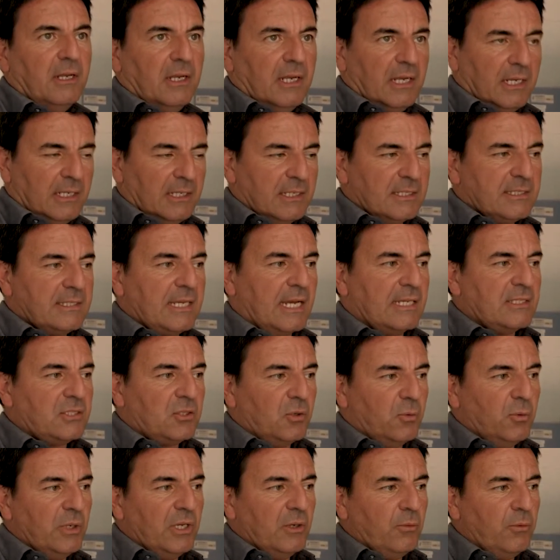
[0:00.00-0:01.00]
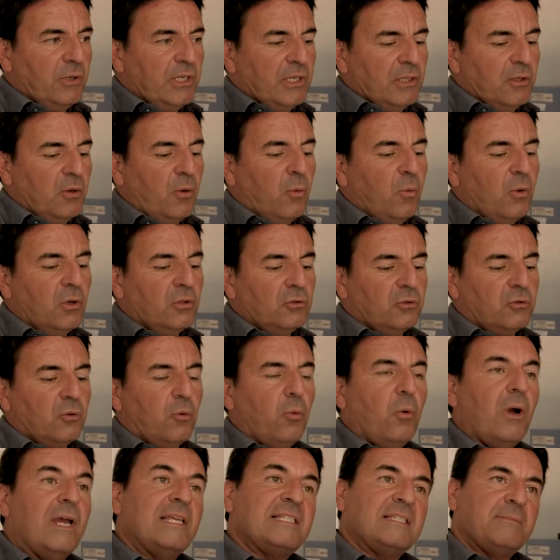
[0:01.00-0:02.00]
in the size. So we don't want to
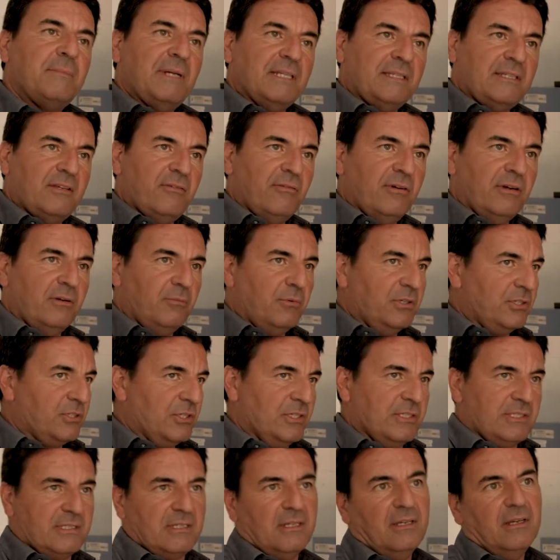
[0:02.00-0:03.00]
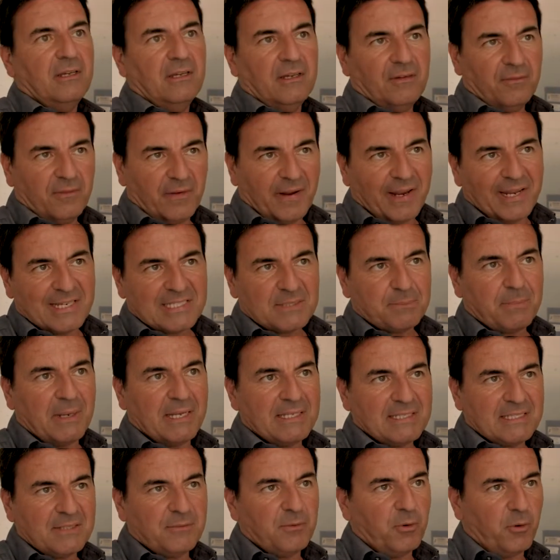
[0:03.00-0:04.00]
waste material, which is very
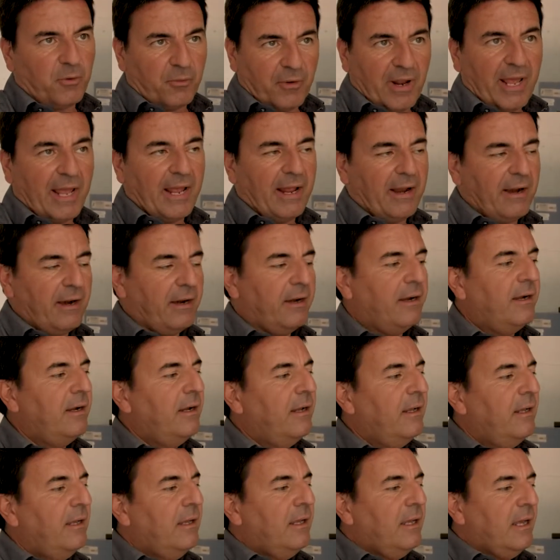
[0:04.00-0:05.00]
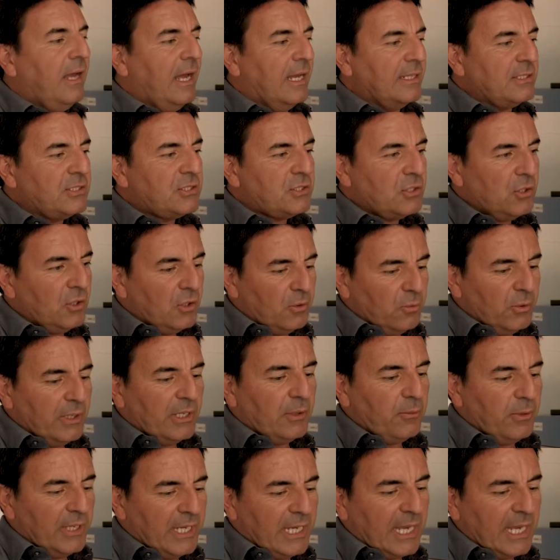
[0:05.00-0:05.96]
expensive or rare. And so we